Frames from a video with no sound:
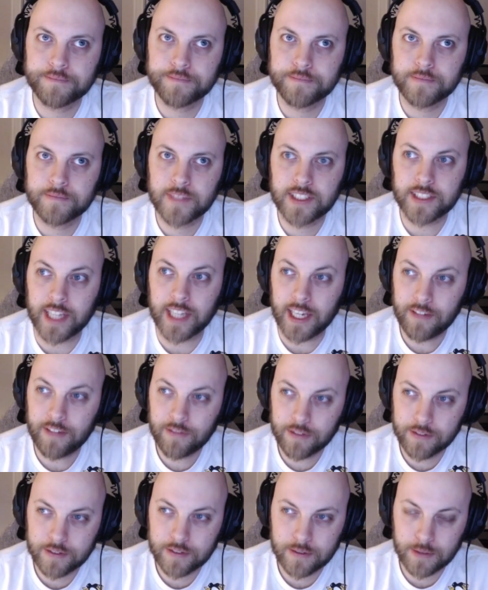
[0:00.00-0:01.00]

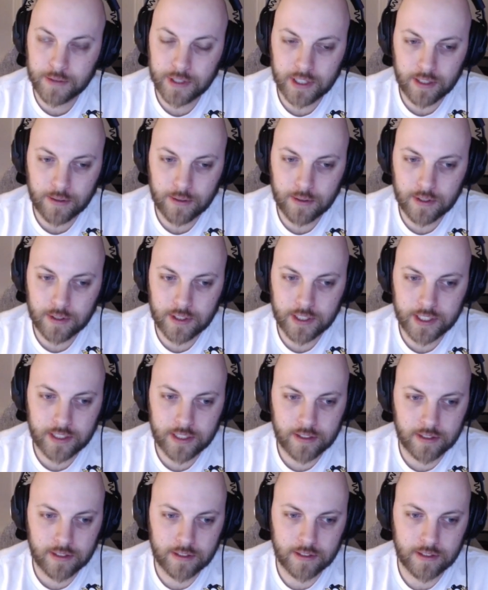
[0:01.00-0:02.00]
safe with their ordering
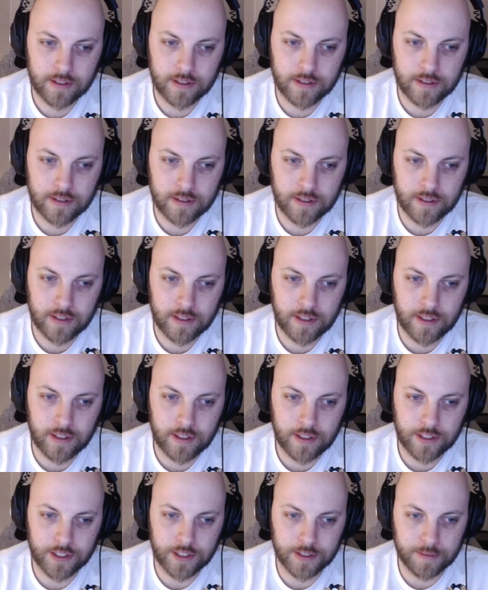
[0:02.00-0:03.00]

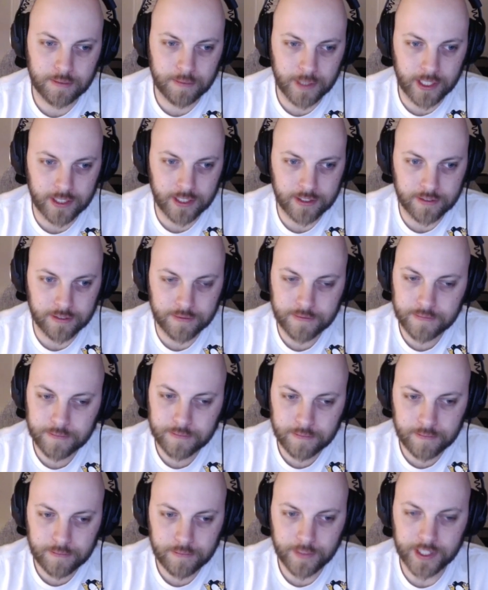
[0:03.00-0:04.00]
just because of
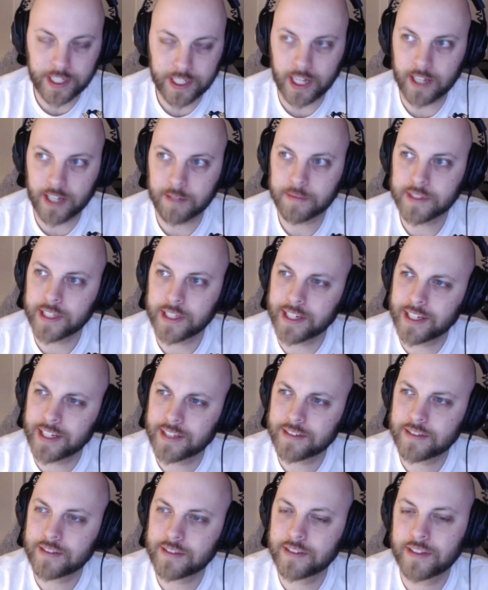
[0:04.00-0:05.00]
the times, I
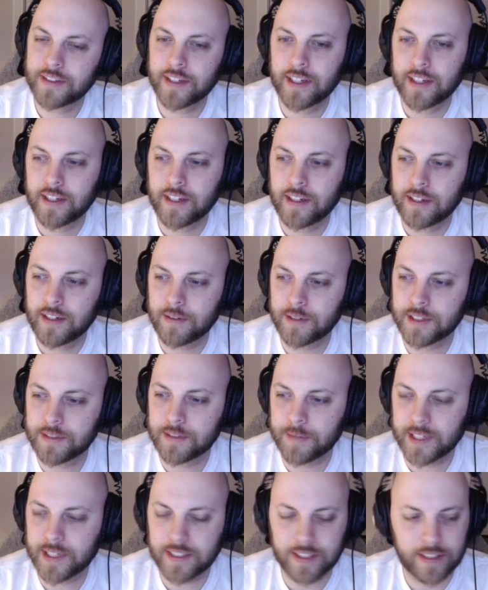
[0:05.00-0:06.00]
guess, which
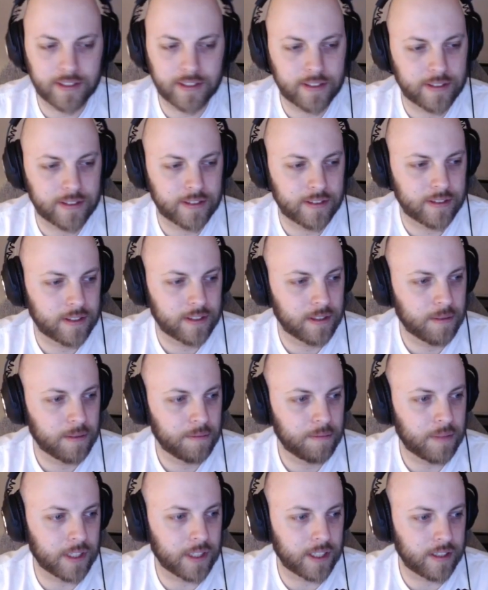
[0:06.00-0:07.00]
makes sense.
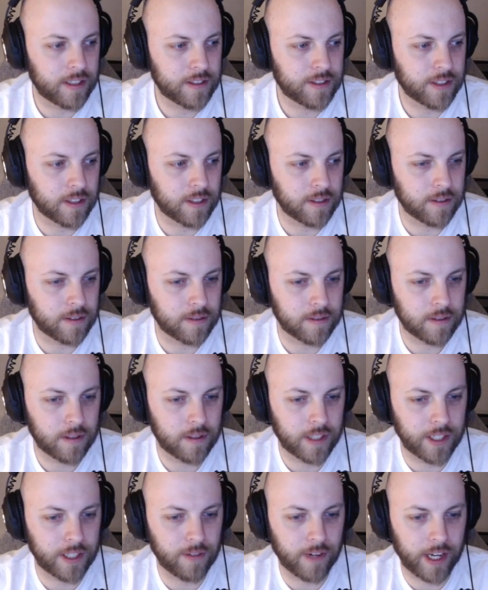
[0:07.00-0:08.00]
But so
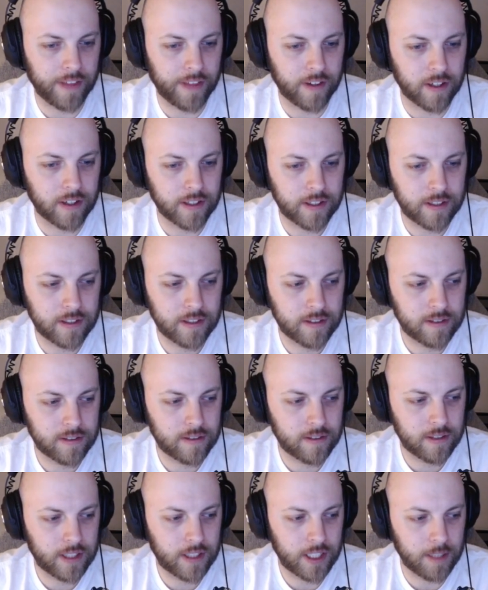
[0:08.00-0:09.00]
they'd rather
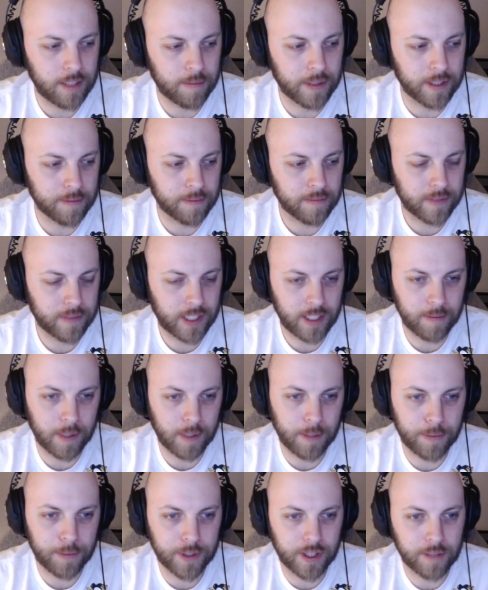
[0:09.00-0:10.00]
keep
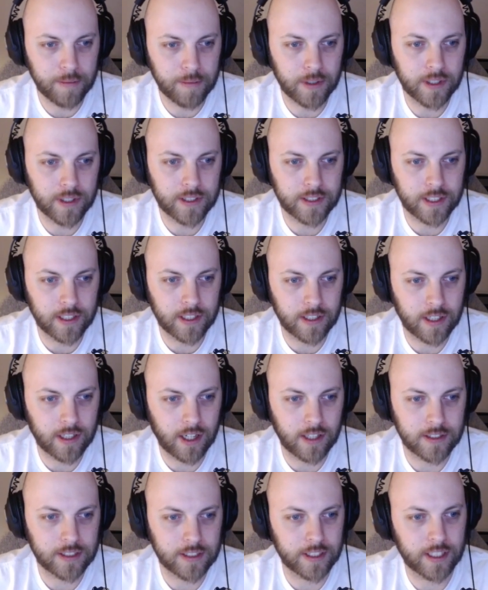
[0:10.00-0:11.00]
up with the books that are
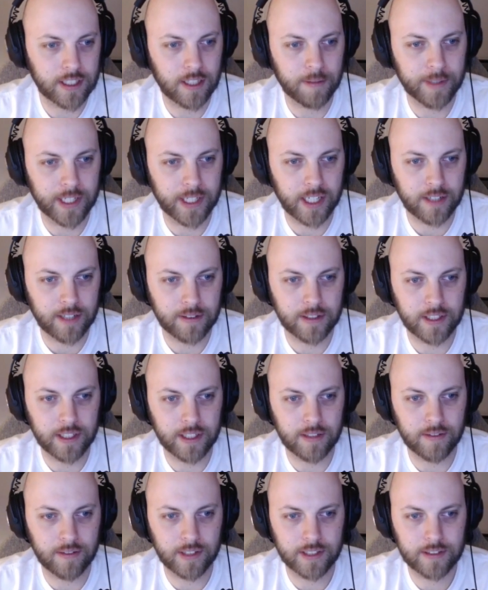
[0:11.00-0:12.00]
constantly coming out
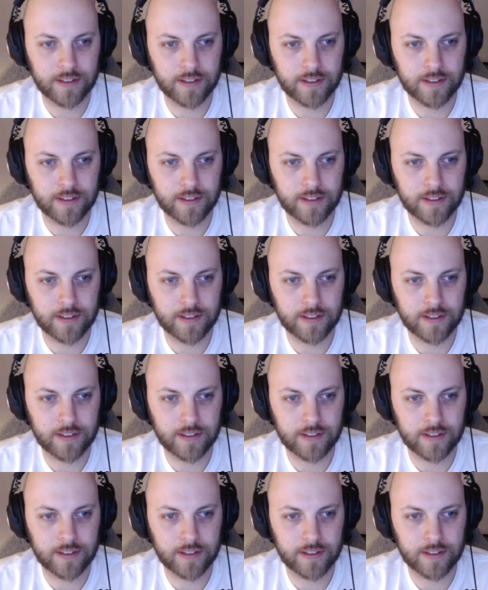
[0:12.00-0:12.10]
than risk